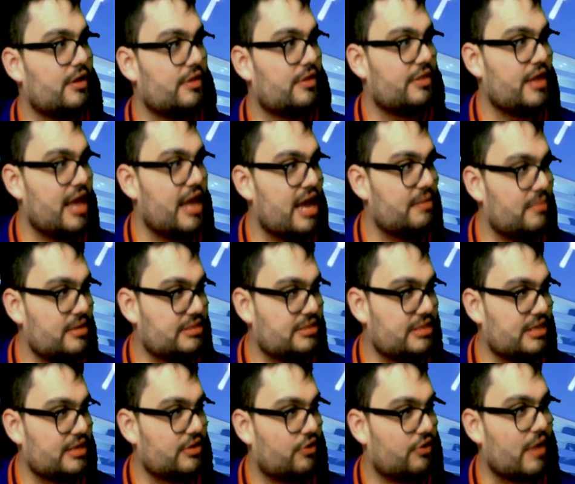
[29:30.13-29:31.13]
The
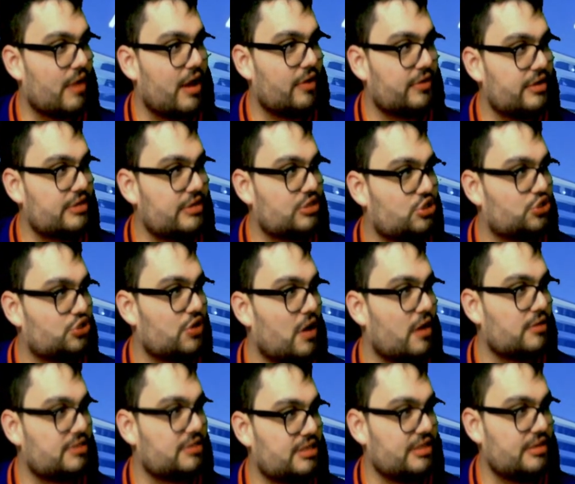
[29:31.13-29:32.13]
Edmonton crowd is
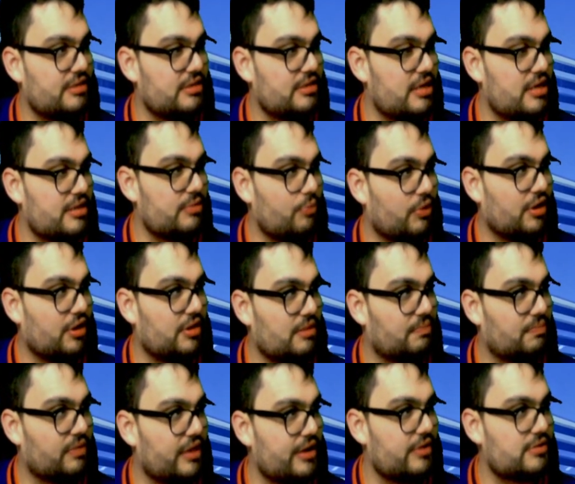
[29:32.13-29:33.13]
chaunting one of the
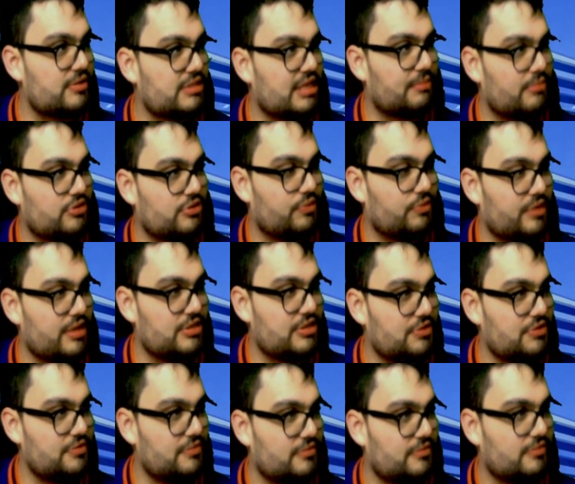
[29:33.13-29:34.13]
players, number
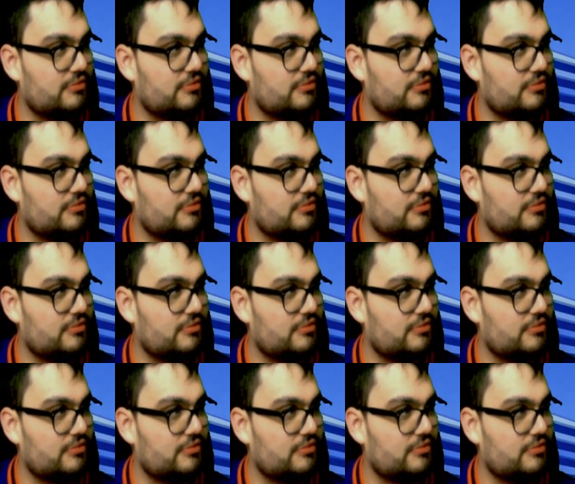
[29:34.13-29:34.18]
22.